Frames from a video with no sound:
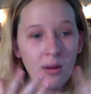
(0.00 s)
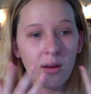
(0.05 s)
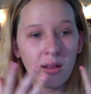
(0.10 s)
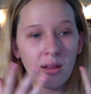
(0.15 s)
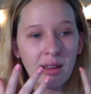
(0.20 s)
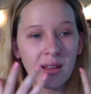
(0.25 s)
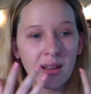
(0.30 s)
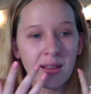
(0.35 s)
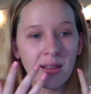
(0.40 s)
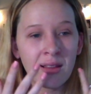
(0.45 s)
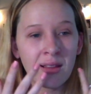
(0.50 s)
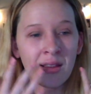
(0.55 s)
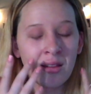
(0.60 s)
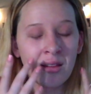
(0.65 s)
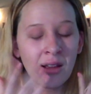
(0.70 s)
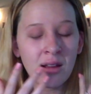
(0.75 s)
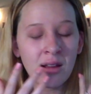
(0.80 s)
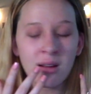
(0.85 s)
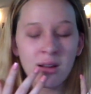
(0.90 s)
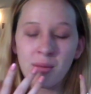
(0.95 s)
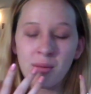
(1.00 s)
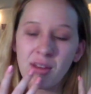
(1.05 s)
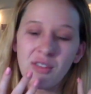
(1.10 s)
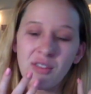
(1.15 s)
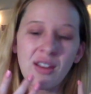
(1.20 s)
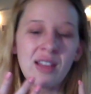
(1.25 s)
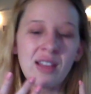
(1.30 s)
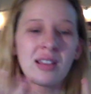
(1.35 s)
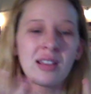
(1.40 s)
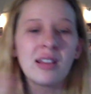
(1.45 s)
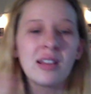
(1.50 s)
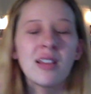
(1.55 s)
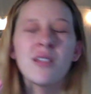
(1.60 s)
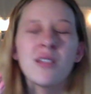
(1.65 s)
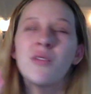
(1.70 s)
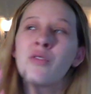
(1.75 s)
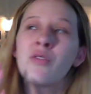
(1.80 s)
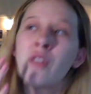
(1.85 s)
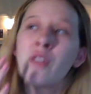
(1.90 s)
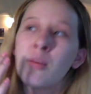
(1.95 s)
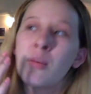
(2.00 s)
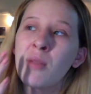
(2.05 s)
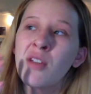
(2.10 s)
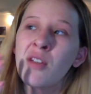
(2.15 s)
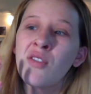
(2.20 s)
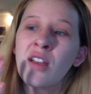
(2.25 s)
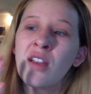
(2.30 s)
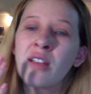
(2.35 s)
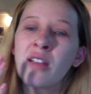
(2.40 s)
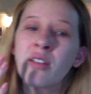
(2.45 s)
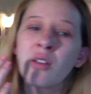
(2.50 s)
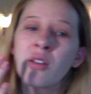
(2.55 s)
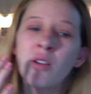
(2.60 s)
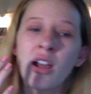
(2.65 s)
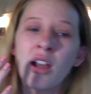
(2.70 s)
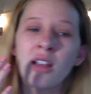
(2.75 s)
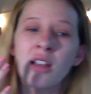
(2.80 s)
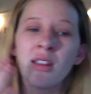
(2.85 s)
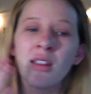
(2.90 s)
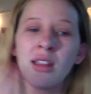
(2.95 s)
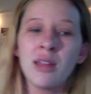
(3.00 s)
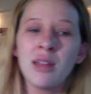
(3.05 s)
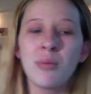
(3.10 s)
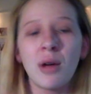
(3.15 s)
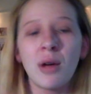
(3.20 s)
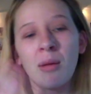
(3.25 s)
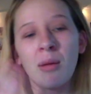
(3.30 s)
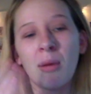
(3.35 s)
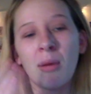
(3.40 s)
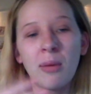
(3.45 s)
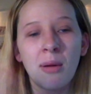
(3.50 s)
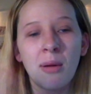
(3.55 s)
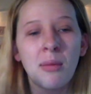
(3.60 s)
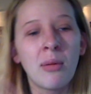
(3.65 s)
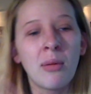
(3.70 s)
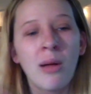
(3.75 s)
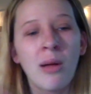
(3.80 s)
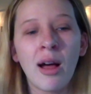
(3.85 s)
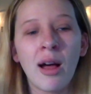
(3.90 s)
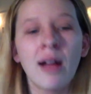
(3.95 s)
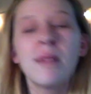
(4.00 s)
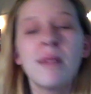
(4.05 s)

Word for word: like stuck on my face that doesn't fit my face correctly, blah, blah, blah, blah.